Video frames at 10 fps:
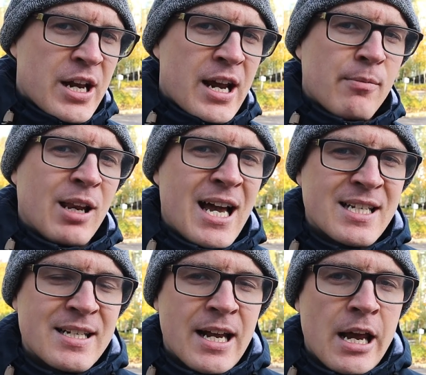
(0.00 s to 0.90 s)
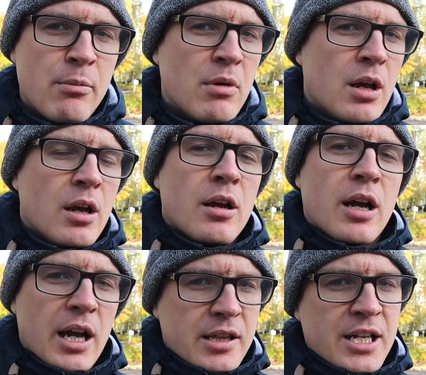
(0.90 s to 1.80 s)
name, last name,
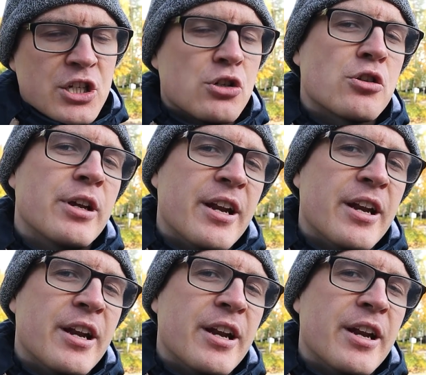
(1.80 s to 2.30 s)
and that's usually